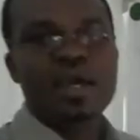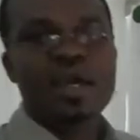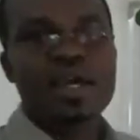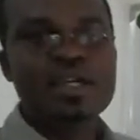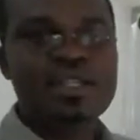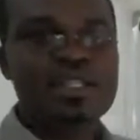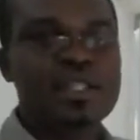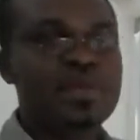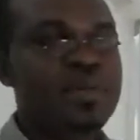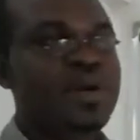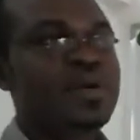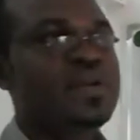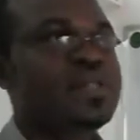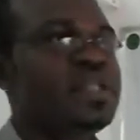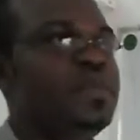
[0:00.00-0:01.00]

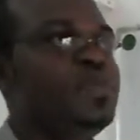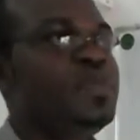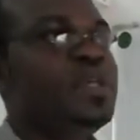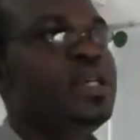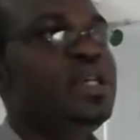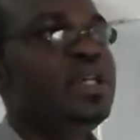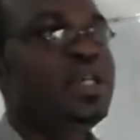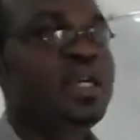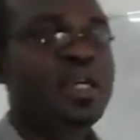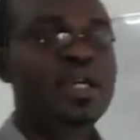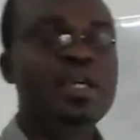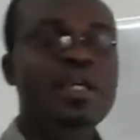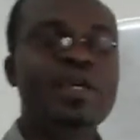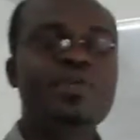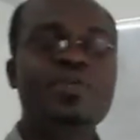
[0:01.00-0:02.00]
HTML is simply
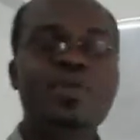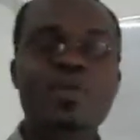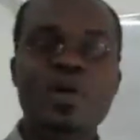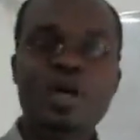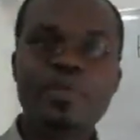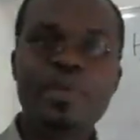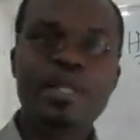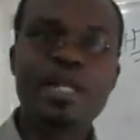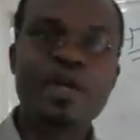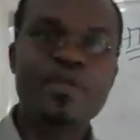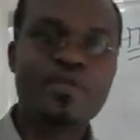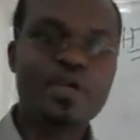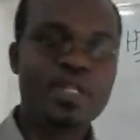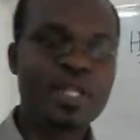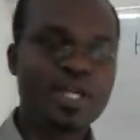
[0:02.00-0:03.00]
a programming
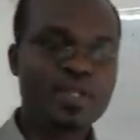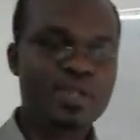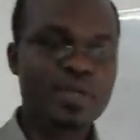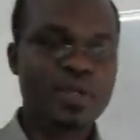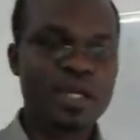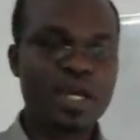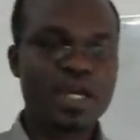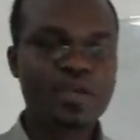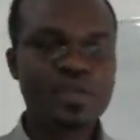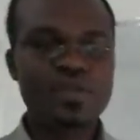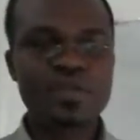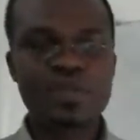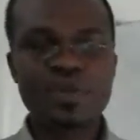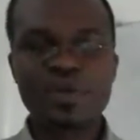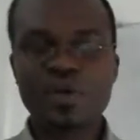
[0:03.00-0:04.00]
language that you can
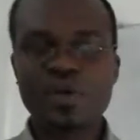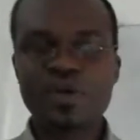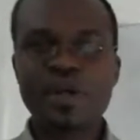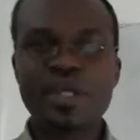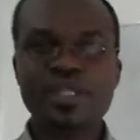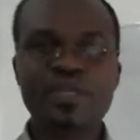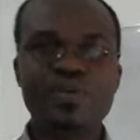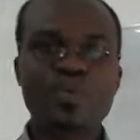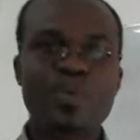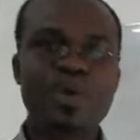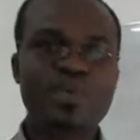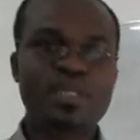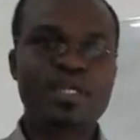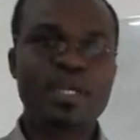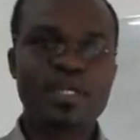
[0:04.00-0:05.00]
use to create
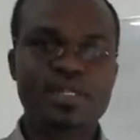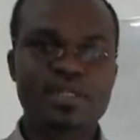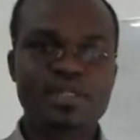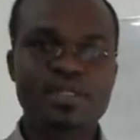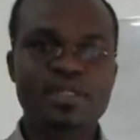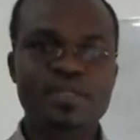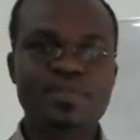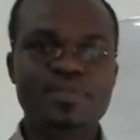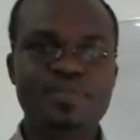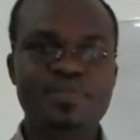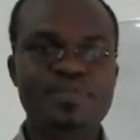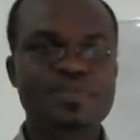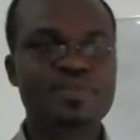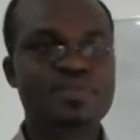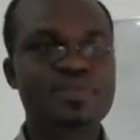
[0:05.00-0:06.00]
websites.
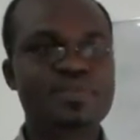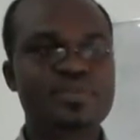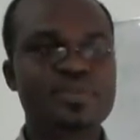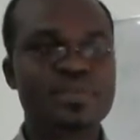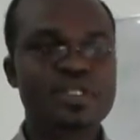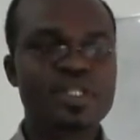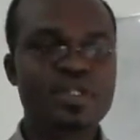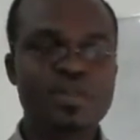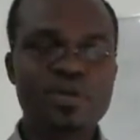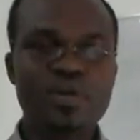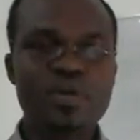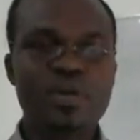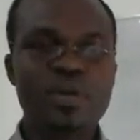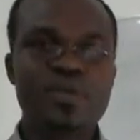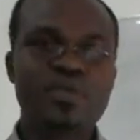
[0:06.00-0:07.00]
You know
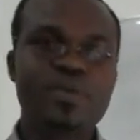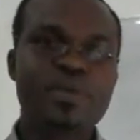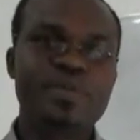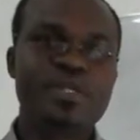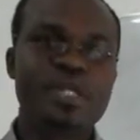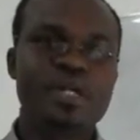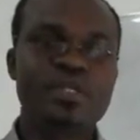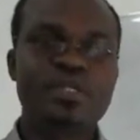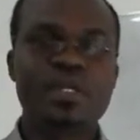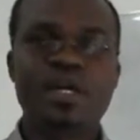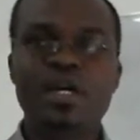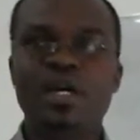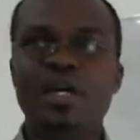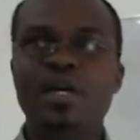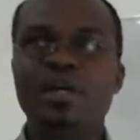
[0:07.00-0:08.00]
what websites
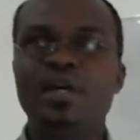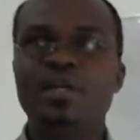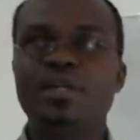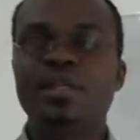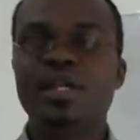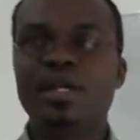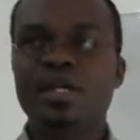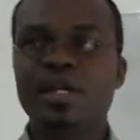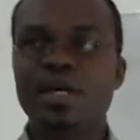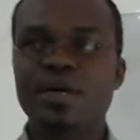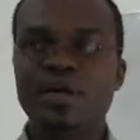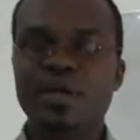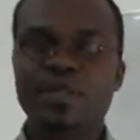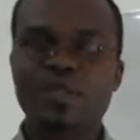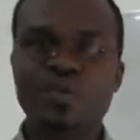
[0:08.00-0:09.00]
are, like
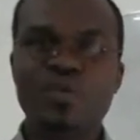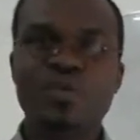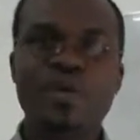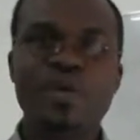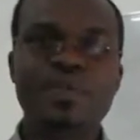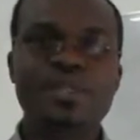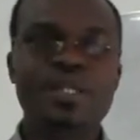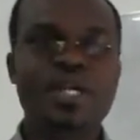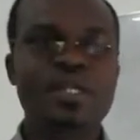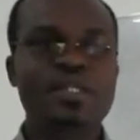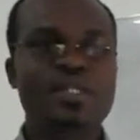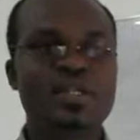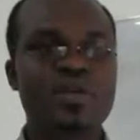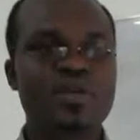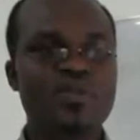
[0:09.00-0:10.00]
our school
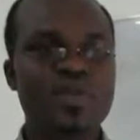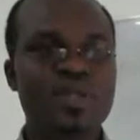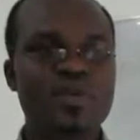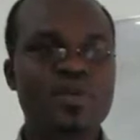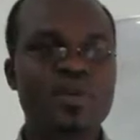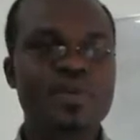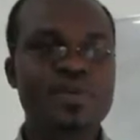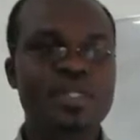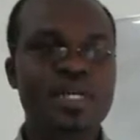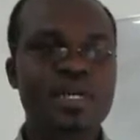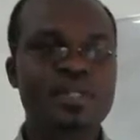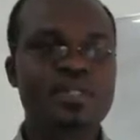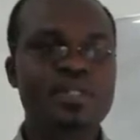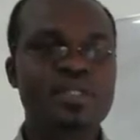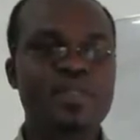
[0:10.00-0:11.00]
websites, company
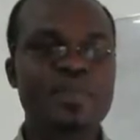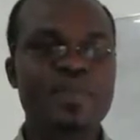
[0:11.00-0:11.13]
websites,